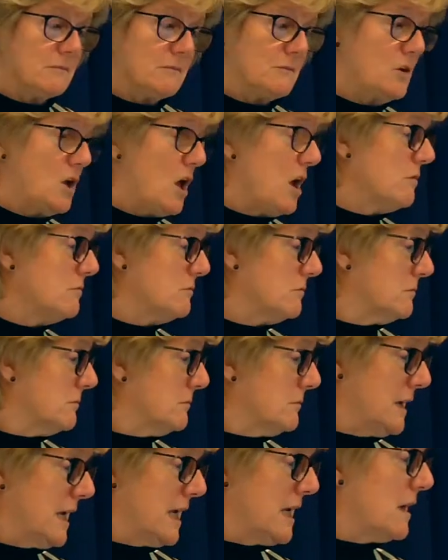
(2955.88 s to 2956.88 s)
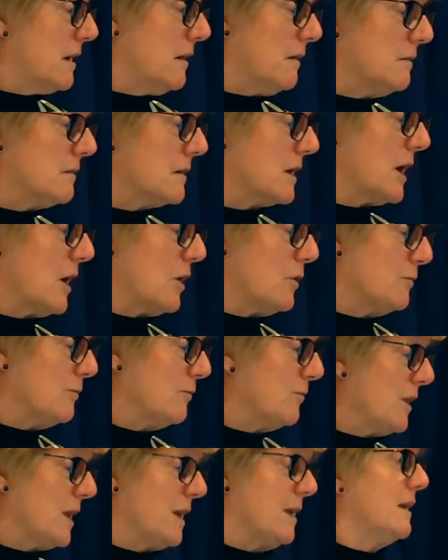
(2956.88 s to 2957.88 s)
No, it can't go.
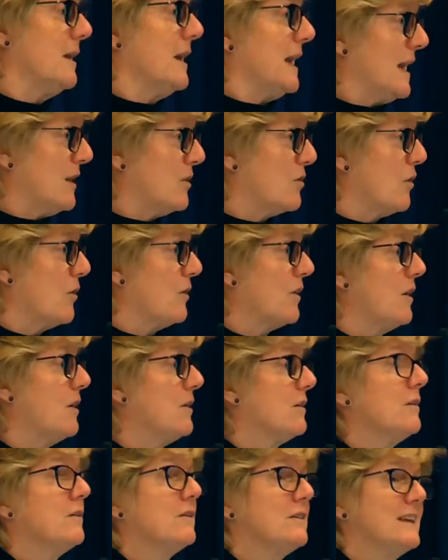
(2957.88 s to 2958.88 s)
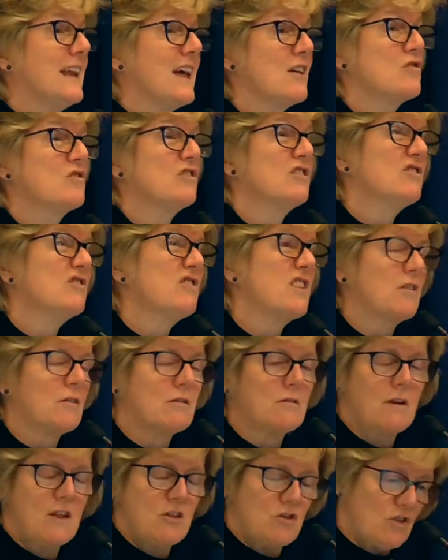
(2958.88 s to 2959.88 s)
It's on our National
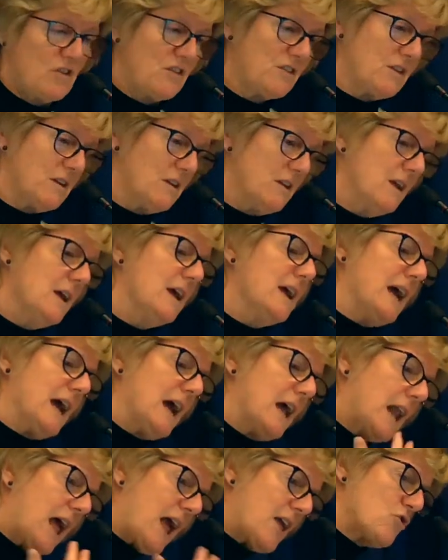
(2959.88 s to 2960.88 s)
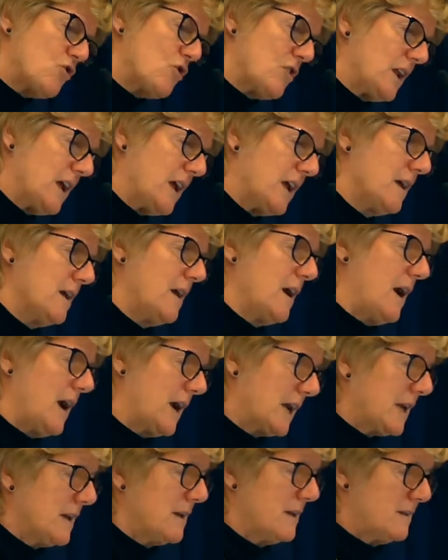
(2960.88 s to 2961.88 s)
Risk Register. And actually, I
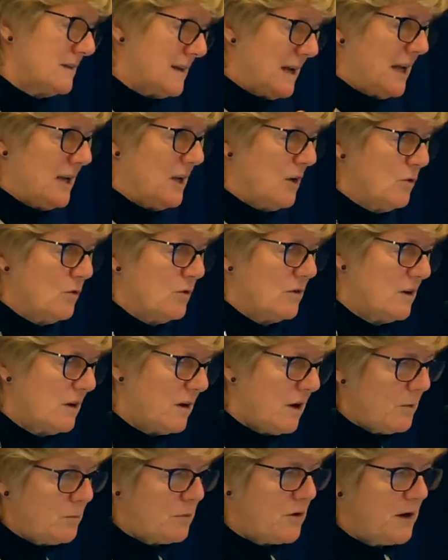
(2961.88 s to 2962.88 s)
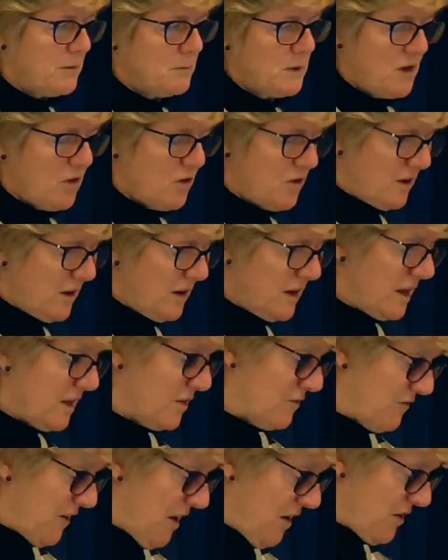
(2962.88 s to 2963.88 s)
can tell you that our Prime Minister is
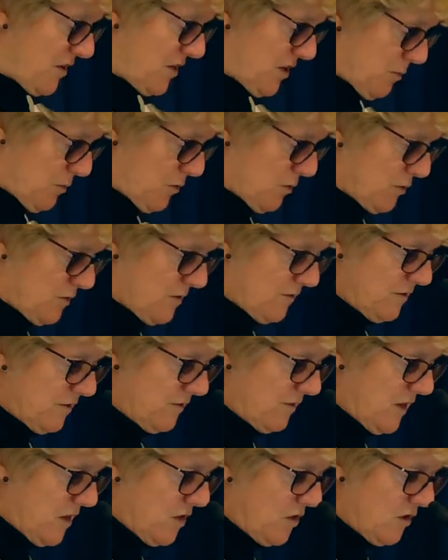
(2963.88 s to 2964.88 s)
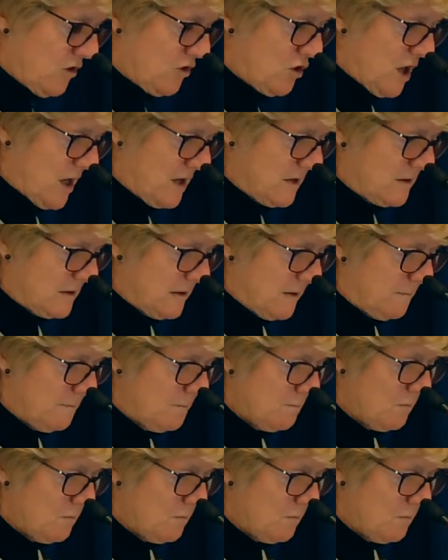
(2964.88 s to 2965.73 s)
very supportive of this agenda.